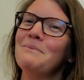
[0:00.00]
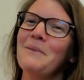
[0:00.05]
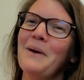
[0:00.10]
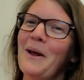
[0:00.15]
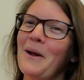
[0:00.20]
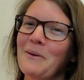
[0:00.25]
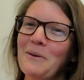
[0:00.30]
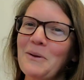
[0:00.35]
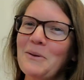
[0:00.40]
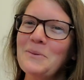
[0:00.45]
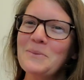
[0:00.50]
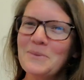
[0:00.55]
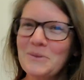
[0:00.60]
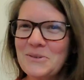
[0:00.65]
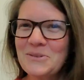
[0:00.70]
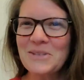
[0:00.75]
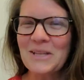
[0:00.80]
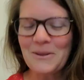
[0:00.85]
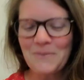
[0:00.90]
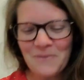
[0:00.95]
I don't know, we'll
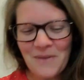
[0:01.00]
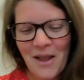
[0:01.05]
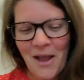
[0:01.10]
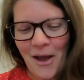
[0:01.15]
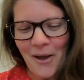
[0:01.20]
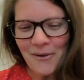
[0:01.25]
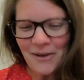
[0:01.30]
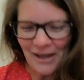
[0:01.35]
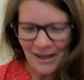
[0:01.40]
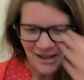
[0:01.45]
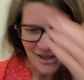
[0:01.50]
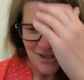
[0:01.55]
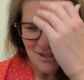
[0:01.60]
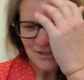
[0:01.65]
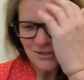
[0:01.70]
see. Okay,